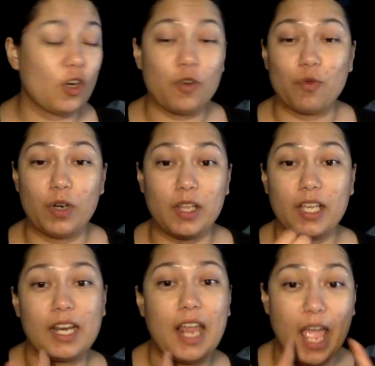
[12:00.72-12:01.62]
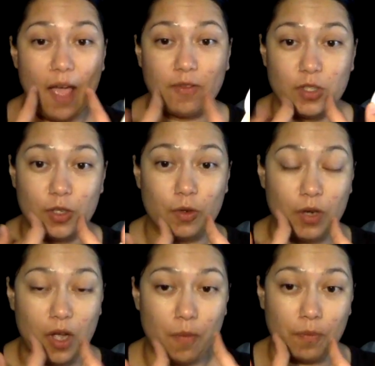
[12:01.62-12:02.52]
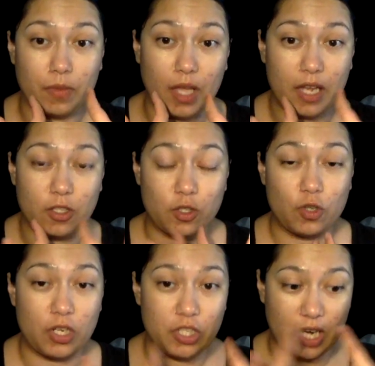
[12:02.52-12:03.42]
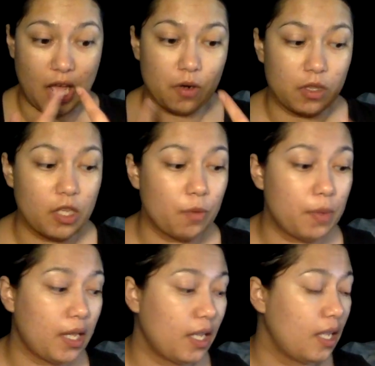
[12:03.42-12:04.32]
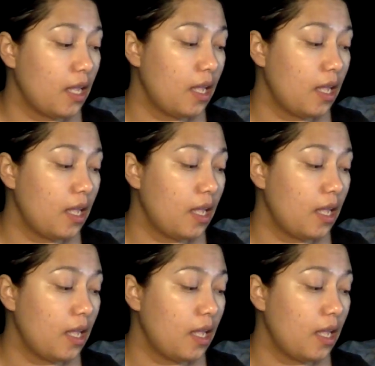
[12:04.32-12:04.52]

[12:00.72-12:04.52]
you're really gonna have to kind of stretch it out a little bit